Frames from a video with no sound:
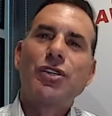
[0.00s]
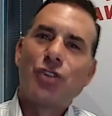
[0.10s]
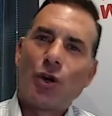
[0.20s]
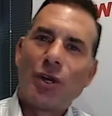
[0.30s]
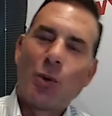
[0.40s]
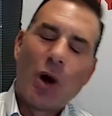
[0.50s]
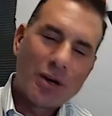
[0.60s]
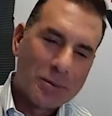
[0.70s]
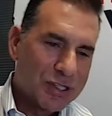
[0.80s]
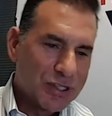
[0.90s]
Tony,
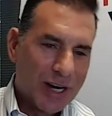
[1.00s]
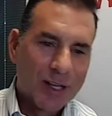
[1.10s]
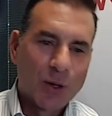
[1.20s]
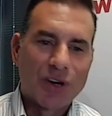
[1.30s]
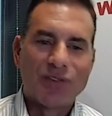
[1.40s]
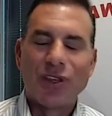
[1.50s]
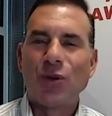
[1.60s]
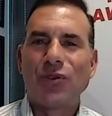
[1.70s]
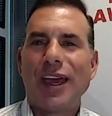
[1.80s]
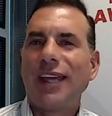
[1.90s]
welcome to Trial Lawyer
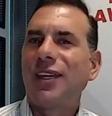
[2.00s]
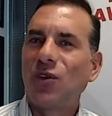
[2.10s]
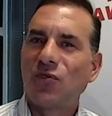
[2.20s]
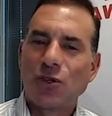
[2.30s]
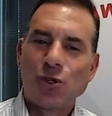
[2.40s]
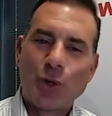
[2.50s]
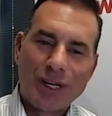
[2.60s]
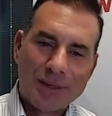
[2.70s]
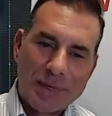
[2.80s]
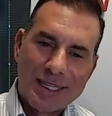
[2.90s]
View. Thank you for
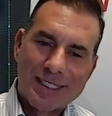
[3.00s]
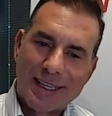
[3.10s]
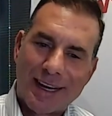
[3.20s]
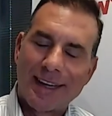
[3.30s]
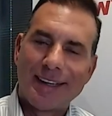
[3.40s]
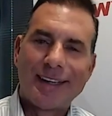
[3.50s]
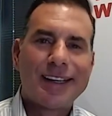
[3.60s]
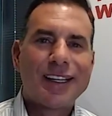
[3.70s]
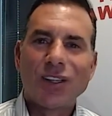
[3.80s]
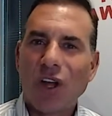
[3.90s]
joining me today.
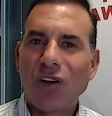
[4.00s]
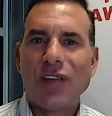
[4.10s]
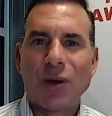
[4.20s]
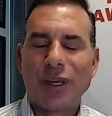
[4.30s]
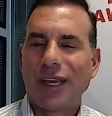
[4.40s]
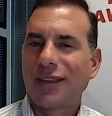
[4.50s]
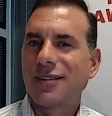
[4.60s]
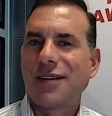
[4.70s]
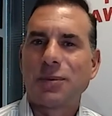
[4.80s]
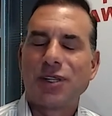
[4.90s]
Love that we get
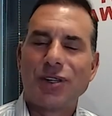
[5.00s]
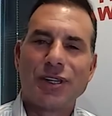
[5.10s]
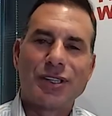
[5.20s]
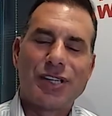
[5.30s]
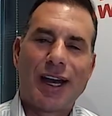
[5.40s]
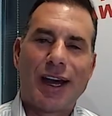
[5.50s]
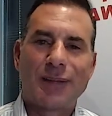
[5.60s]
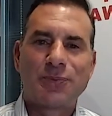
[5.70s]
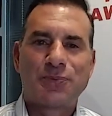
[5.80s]
this opportunity to chat.